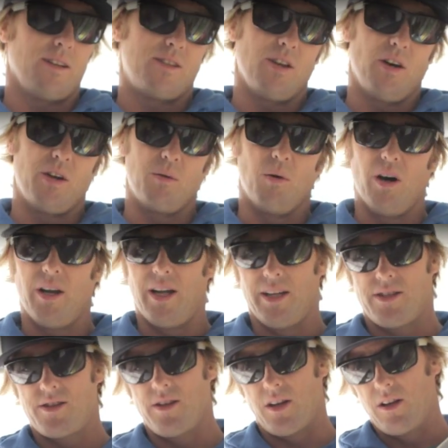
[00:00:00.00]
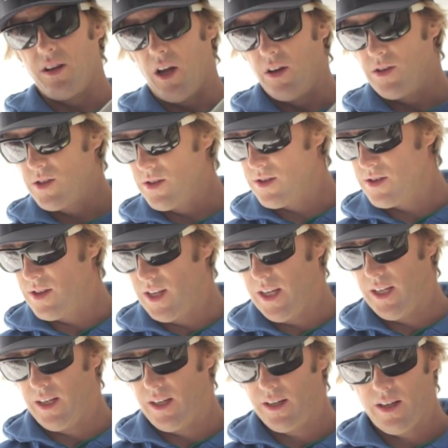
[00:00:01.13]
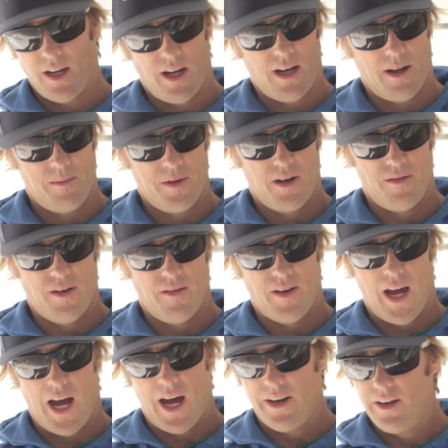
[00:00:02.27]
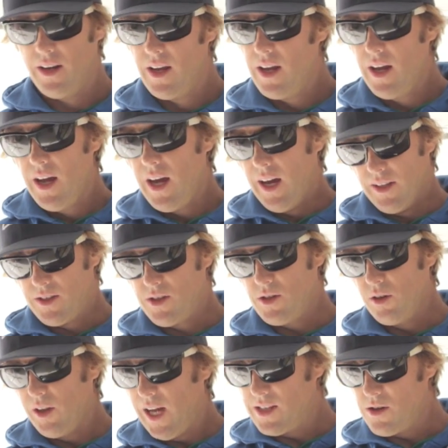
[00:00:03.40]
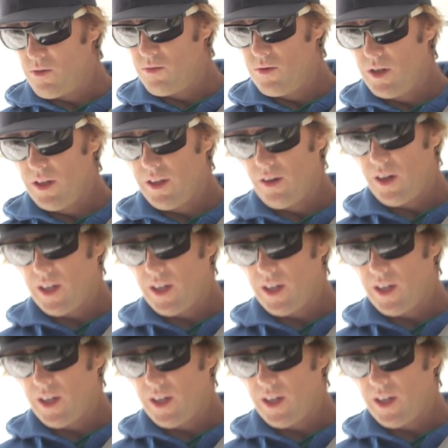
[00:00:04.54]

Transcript: I tell you what, it's the closest thing that I've ever had. It still has a really